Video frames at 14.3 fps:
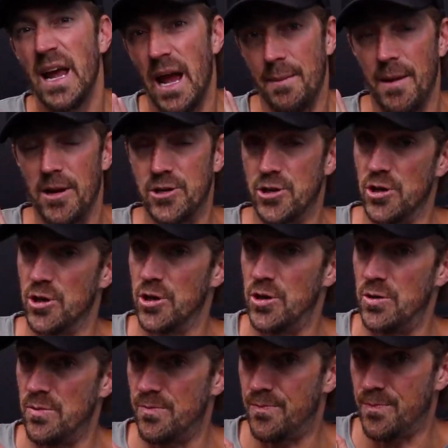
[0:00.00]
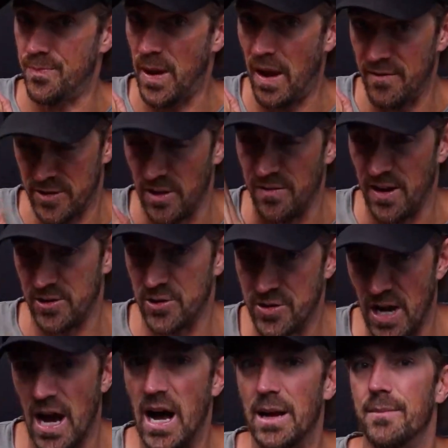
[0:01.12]
and make sure you gave yourself extra
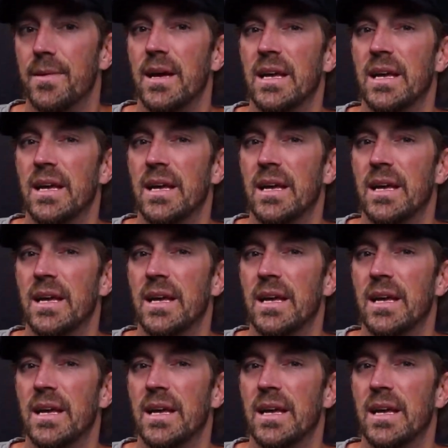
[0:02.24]
time.